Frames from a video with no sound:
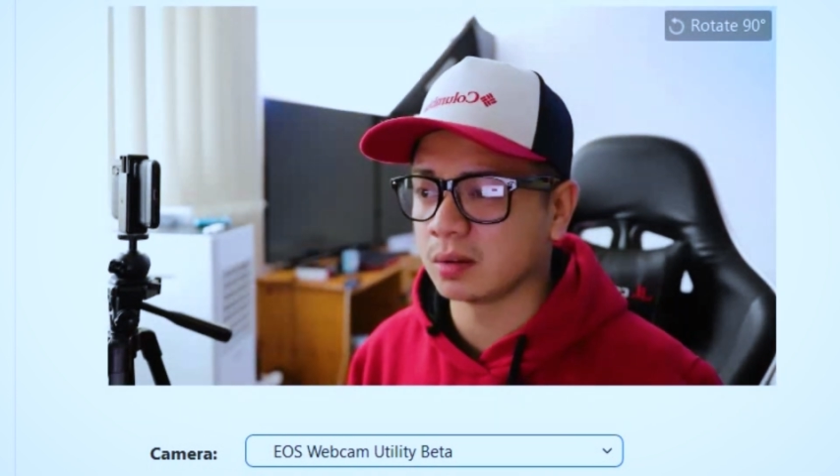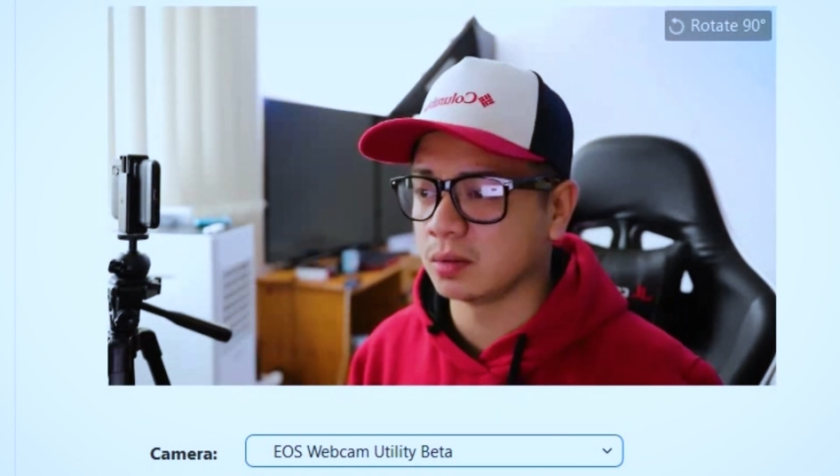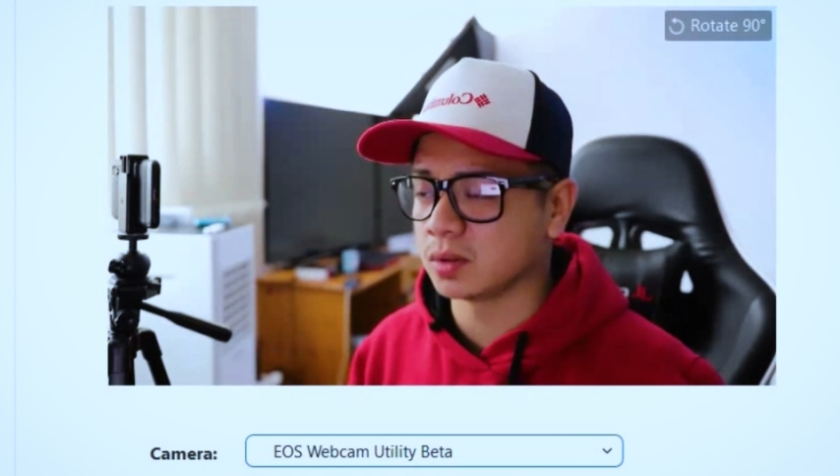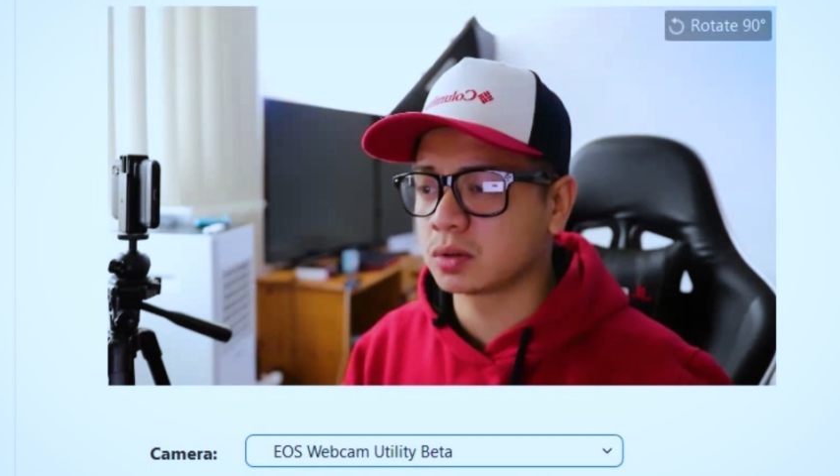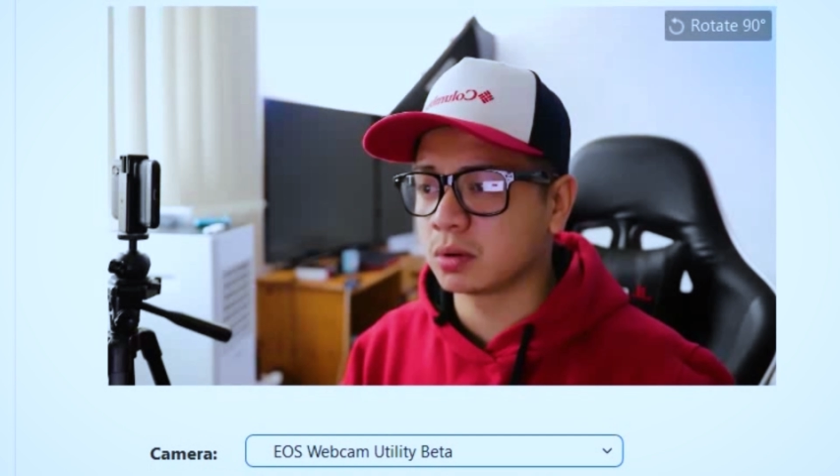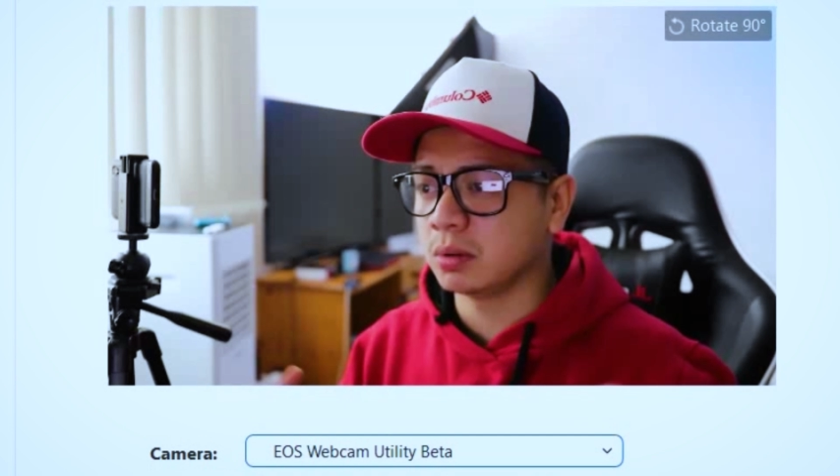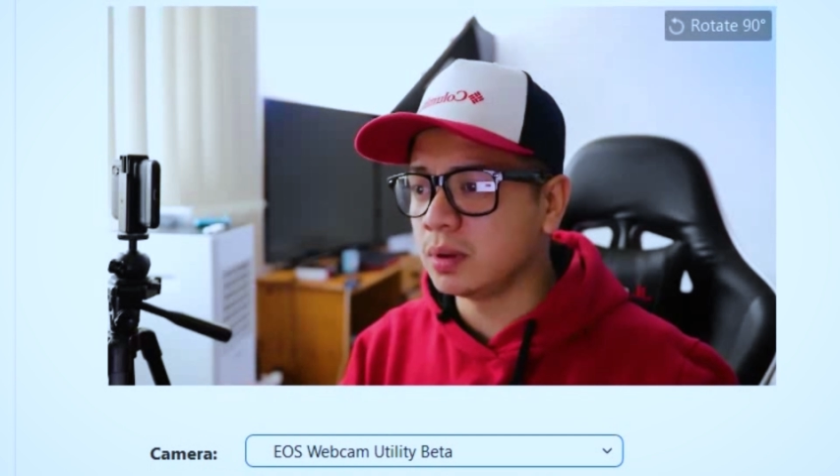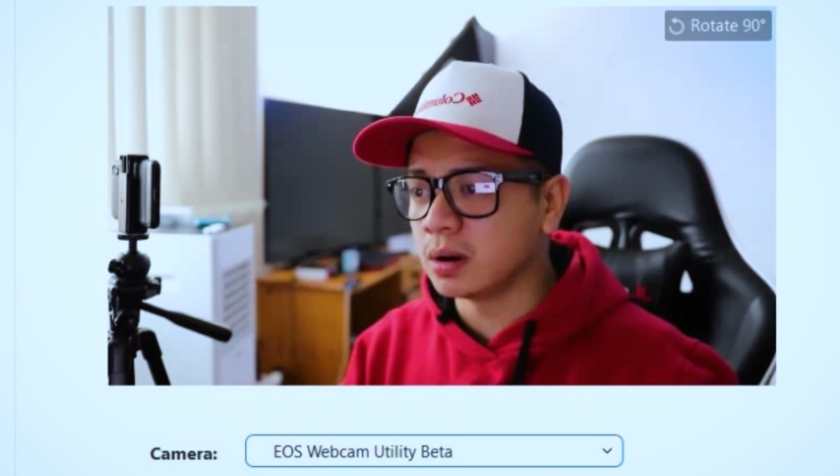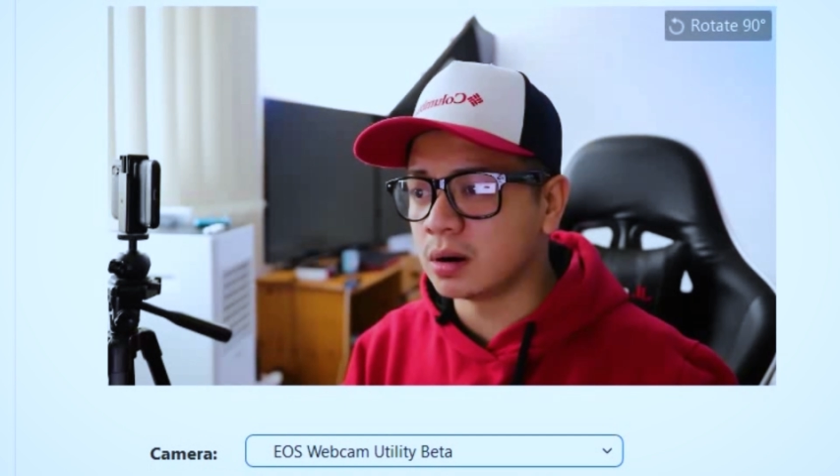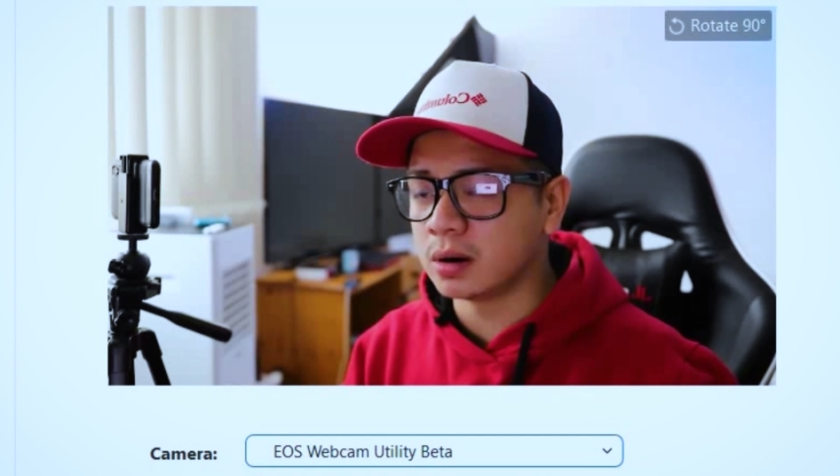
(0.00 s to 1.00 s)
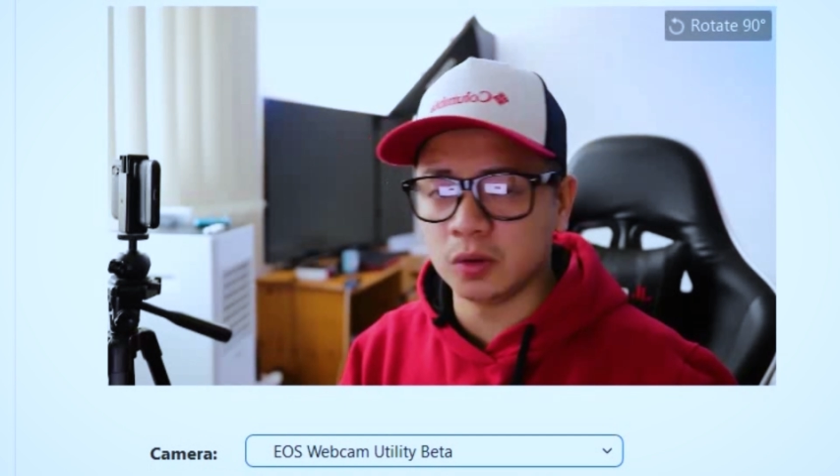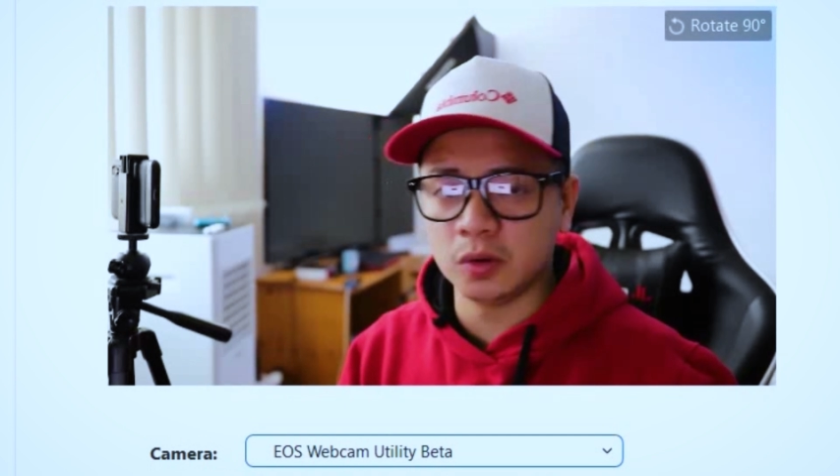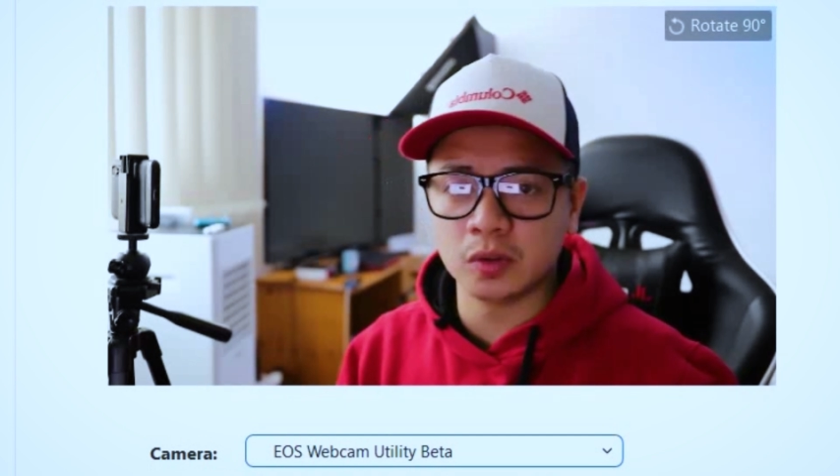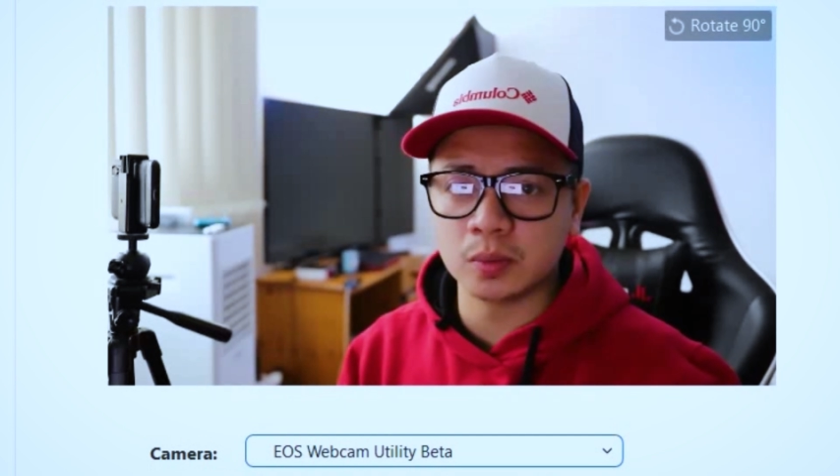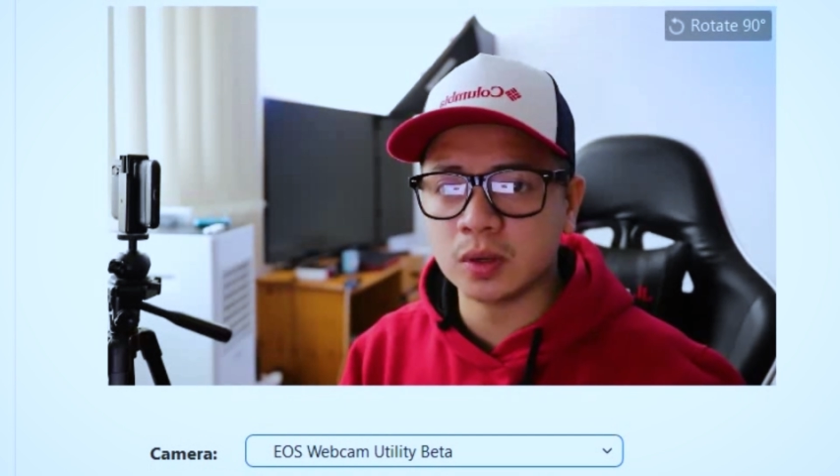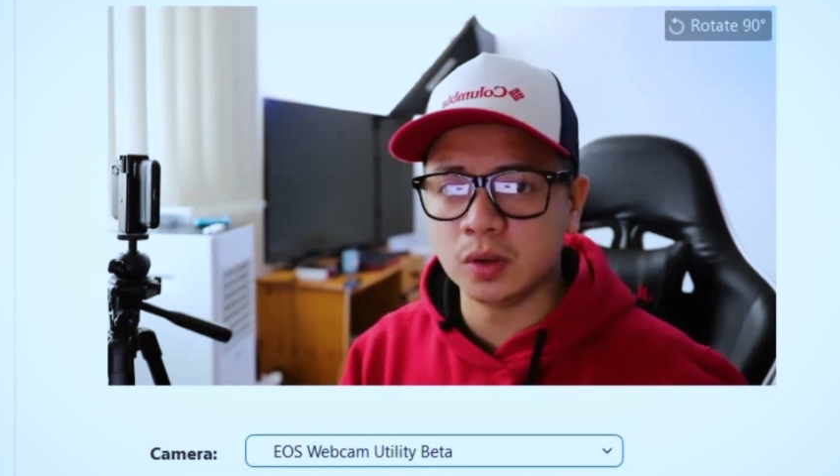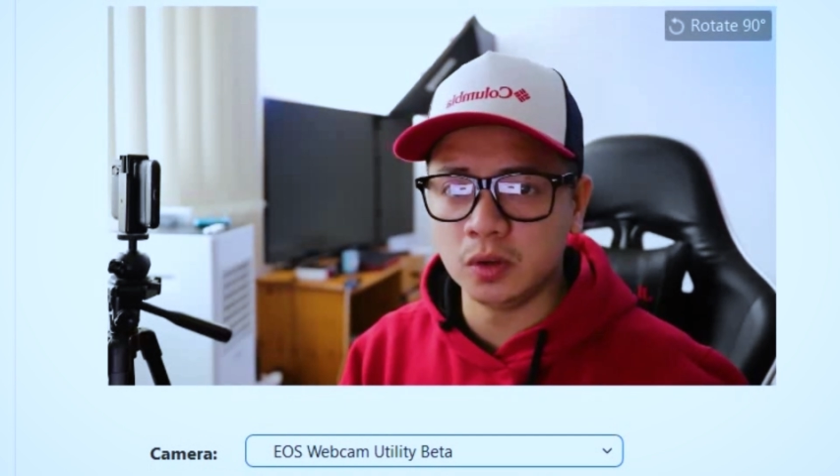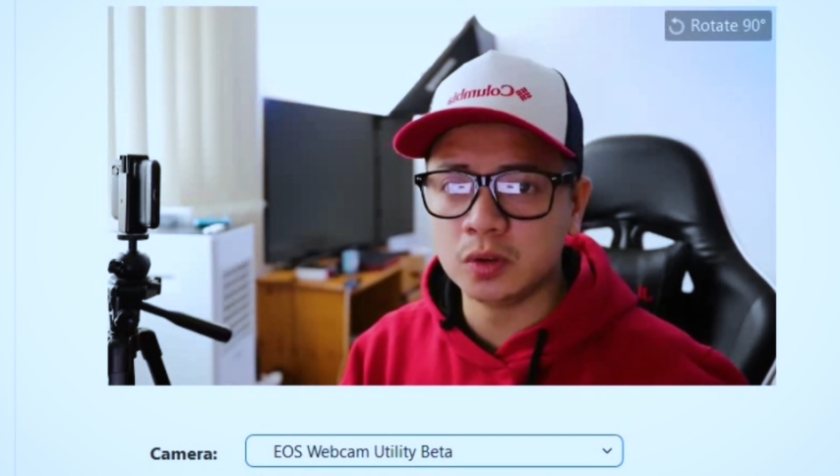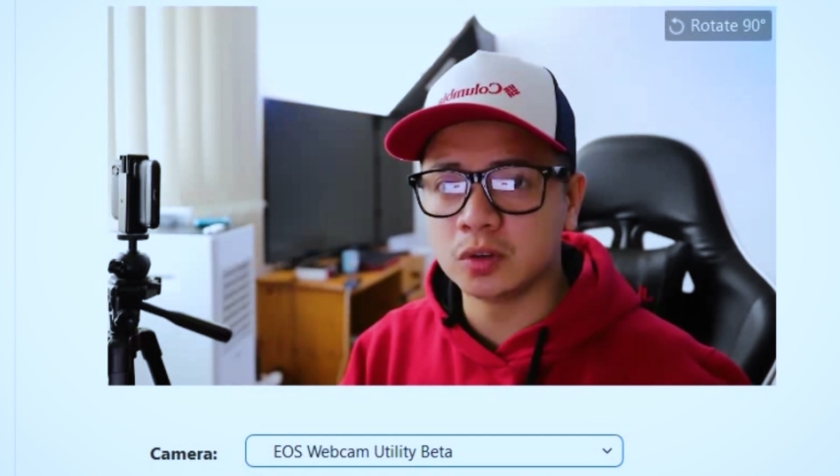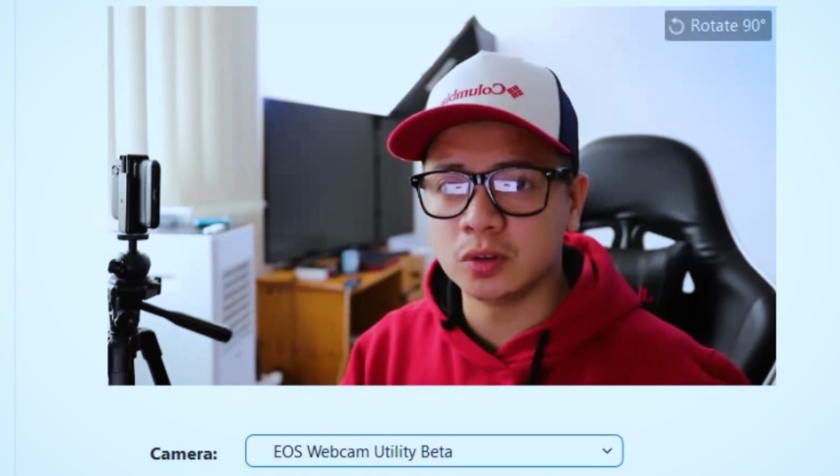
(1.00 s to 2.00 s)
StreamYard,
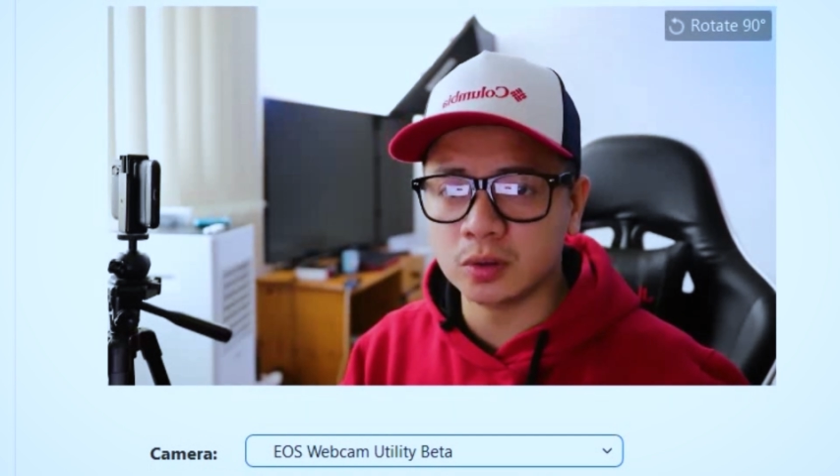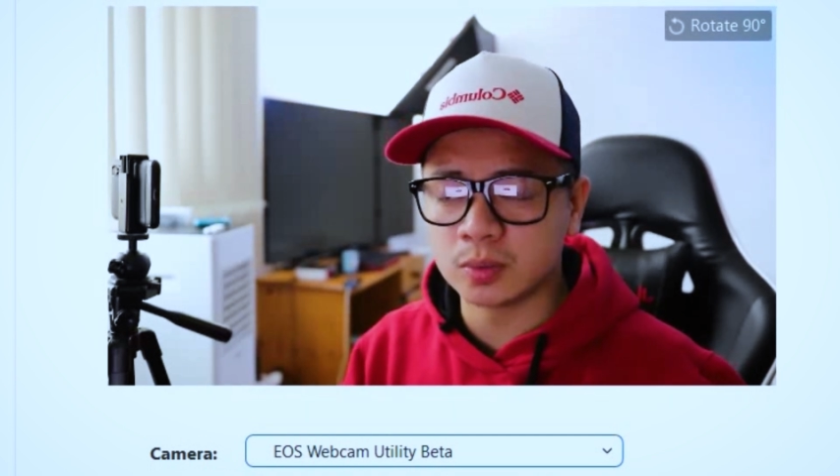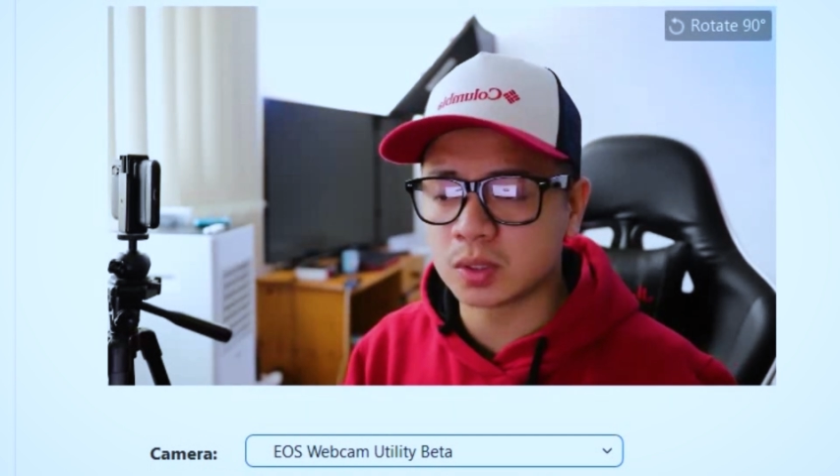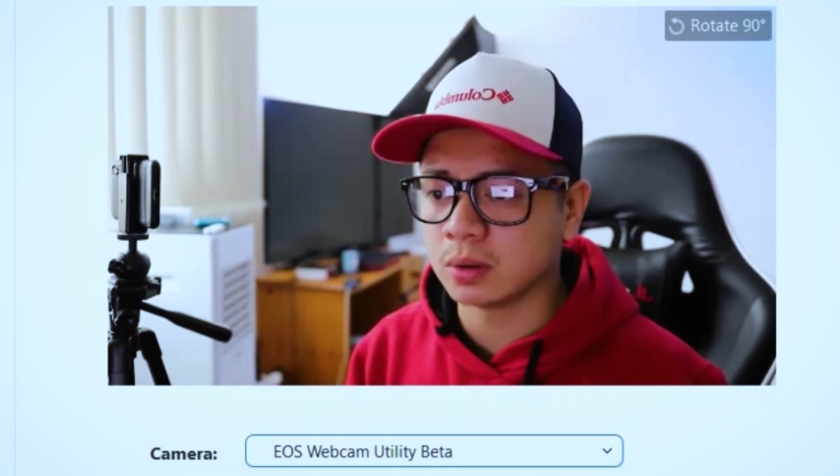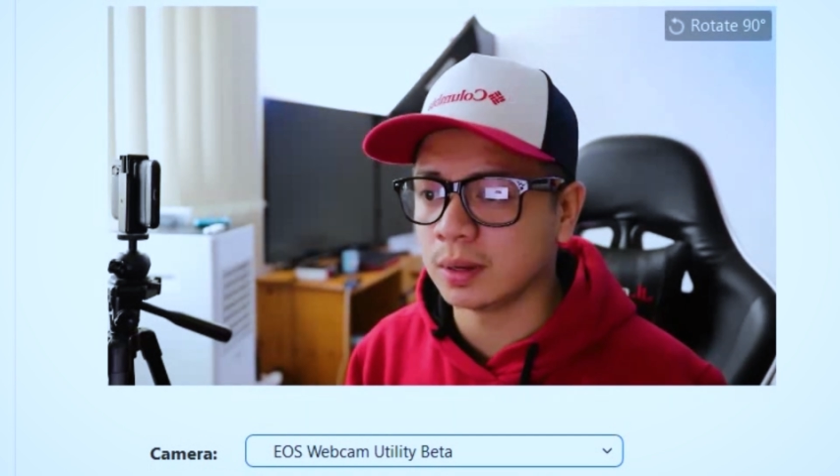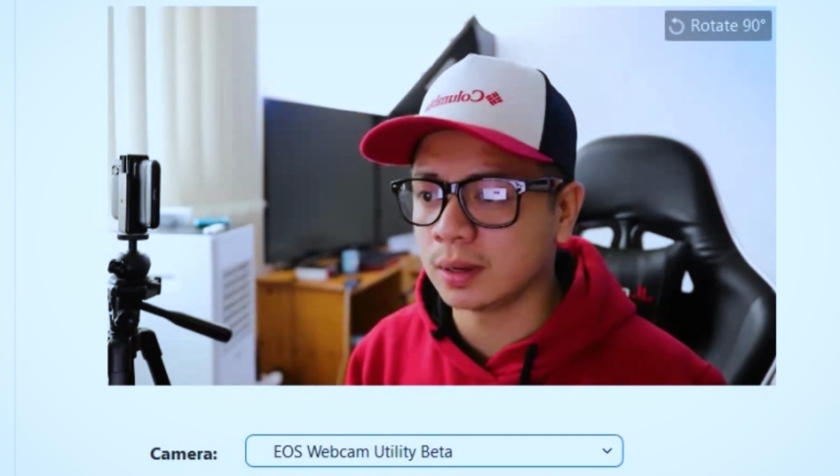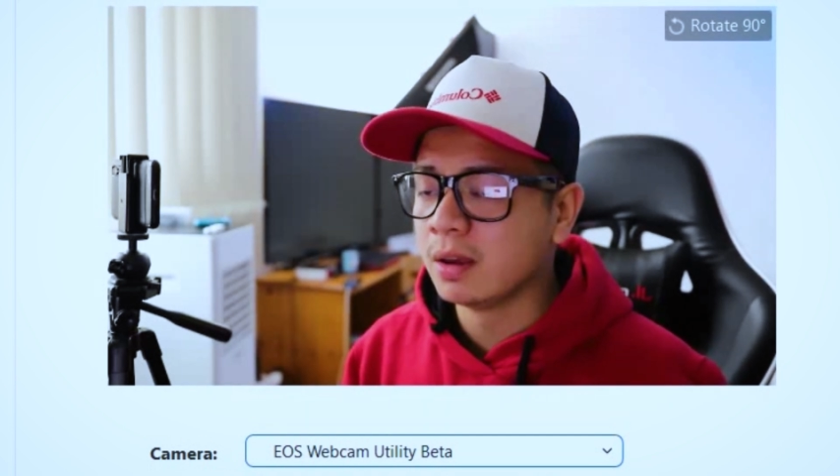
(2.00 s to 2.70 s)
YouTube streaming.